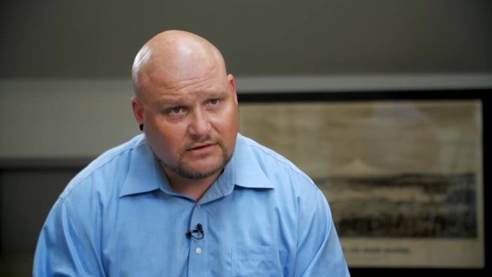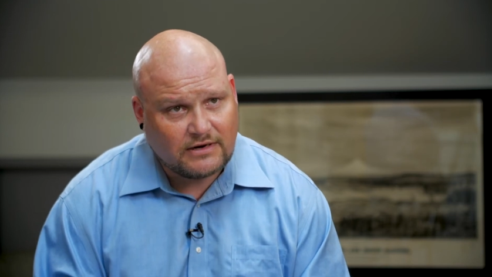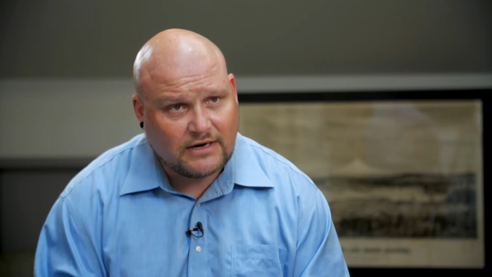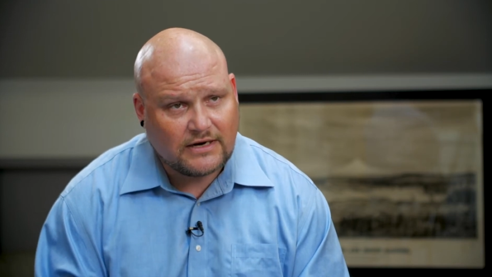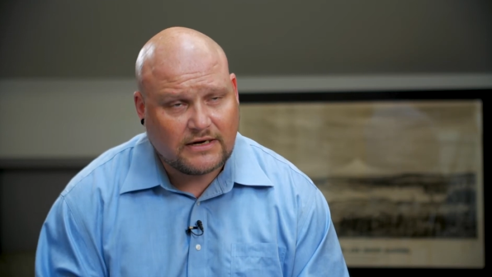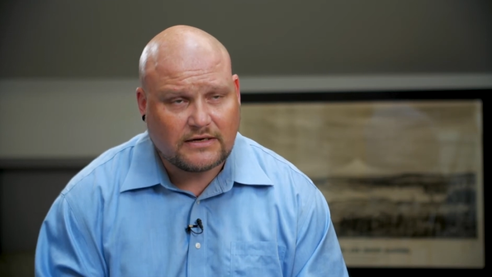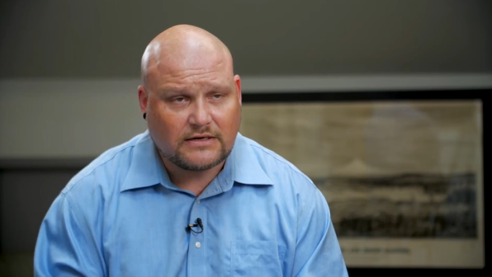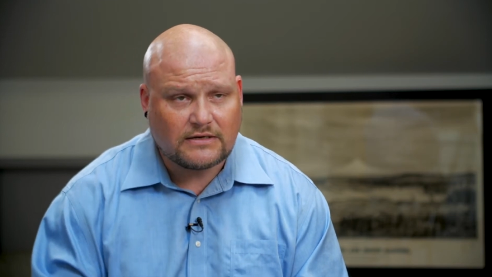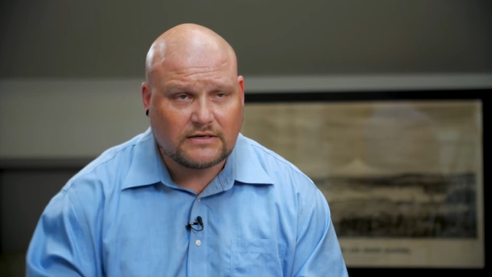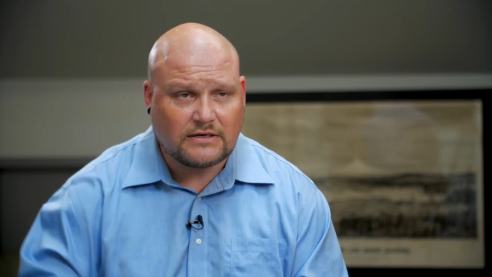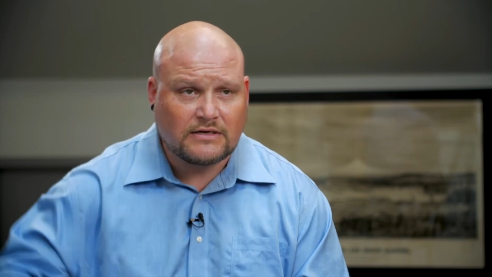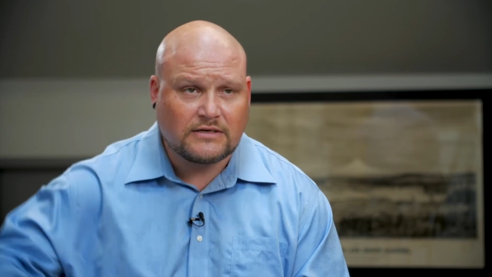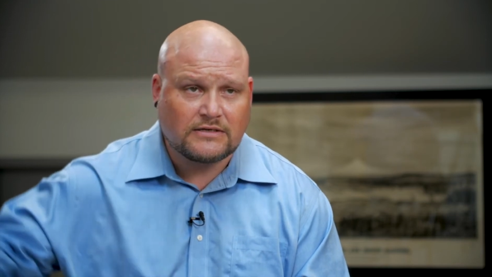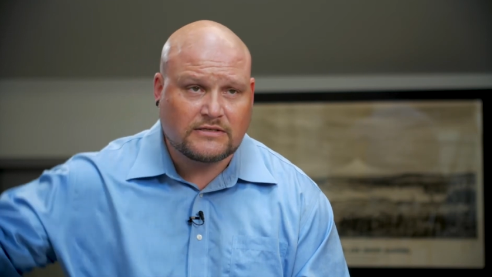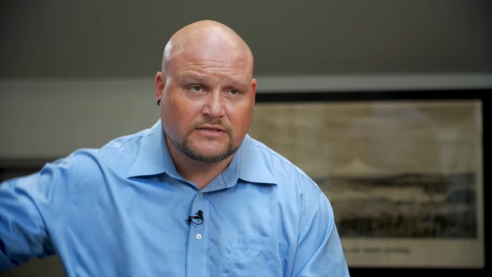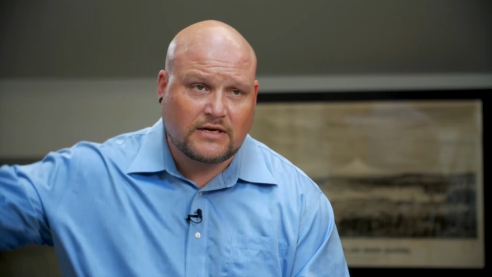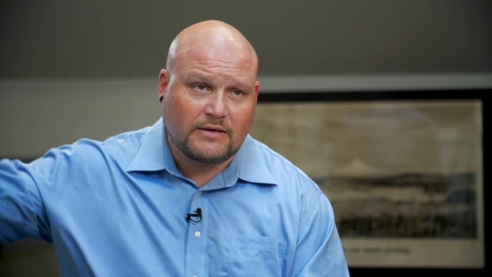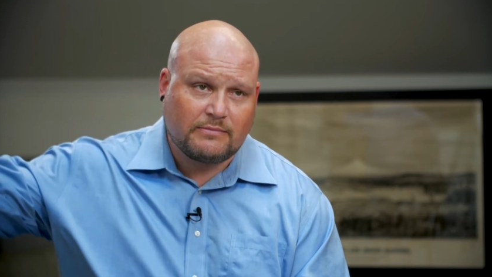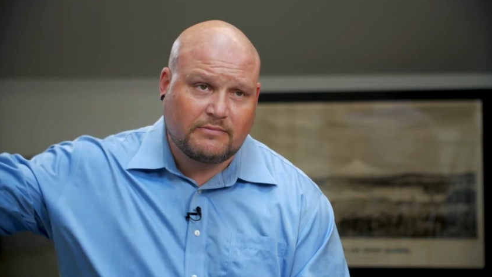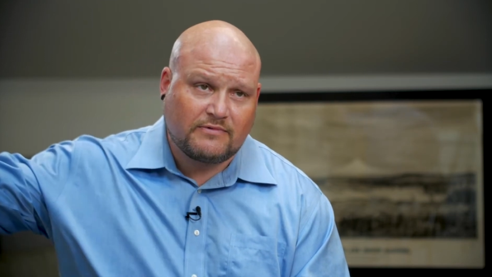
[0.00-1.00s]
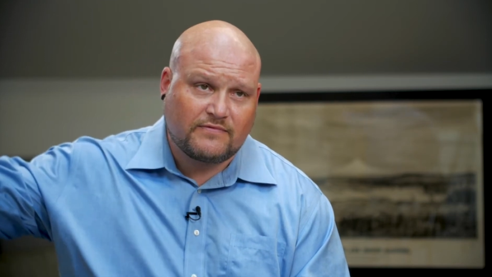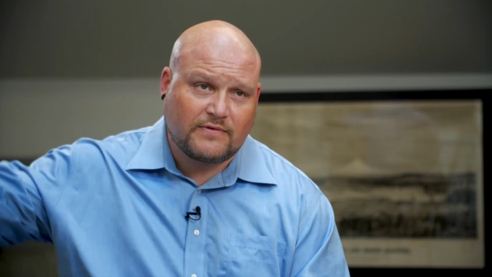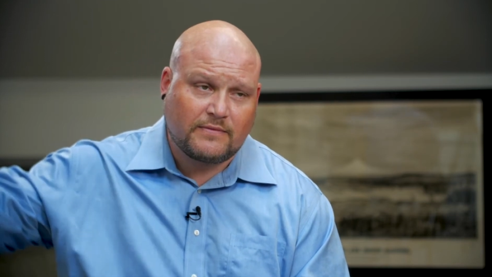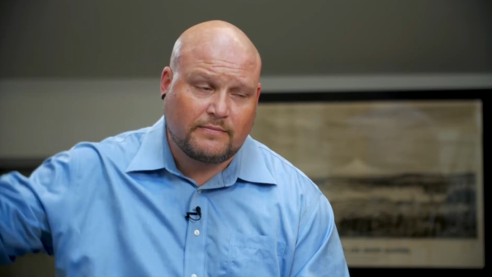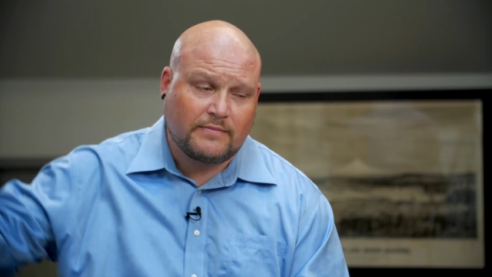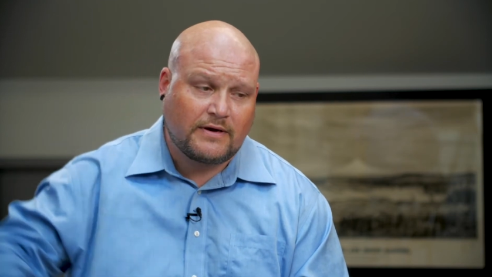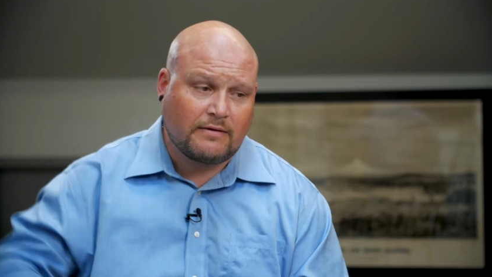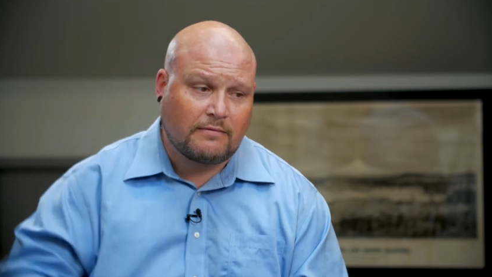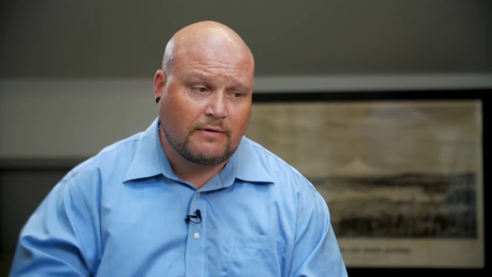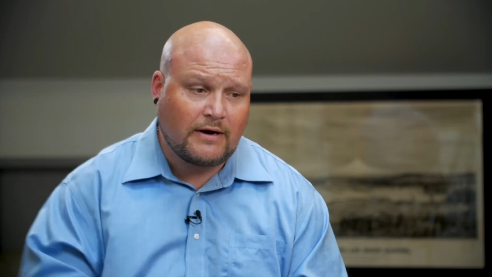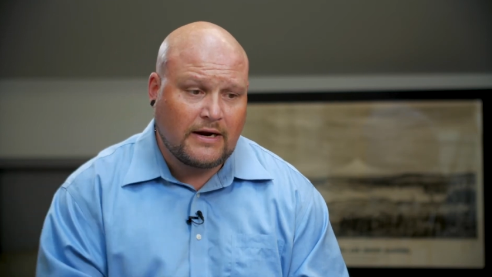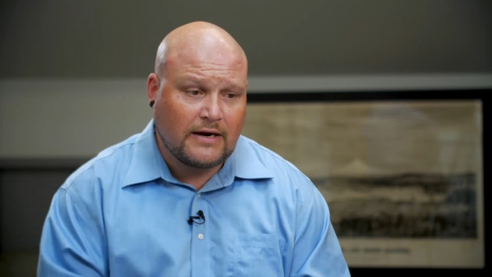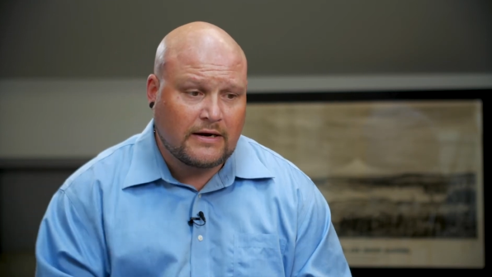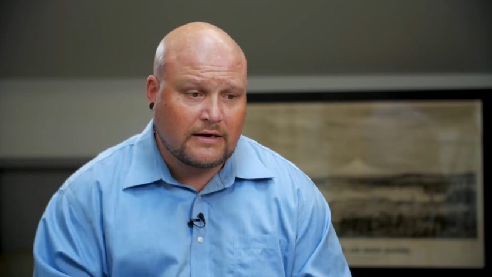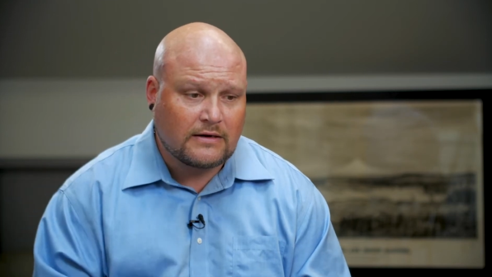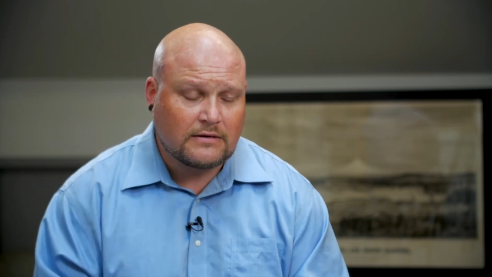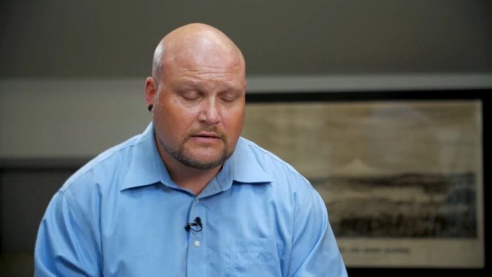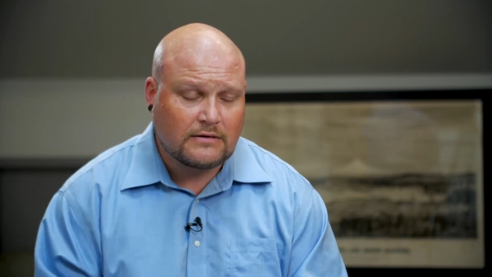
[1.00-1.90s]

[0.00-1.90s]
right? And it's coming from my right.